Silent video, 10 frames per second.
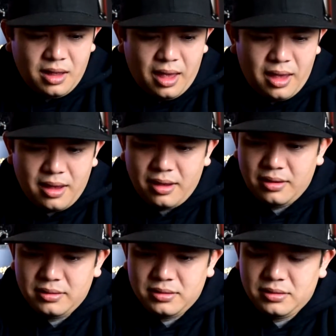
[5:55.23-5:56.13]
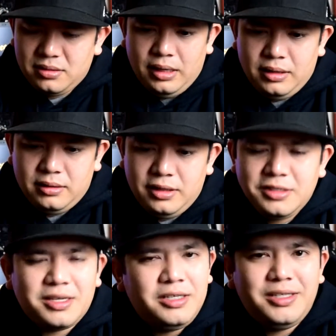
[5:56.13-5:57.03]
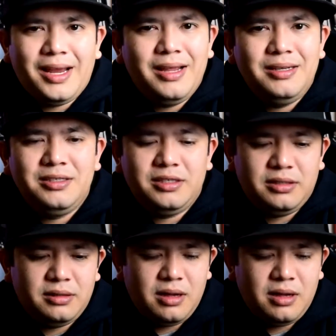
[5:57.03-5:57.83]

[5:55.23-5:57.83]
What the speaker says: and these can change,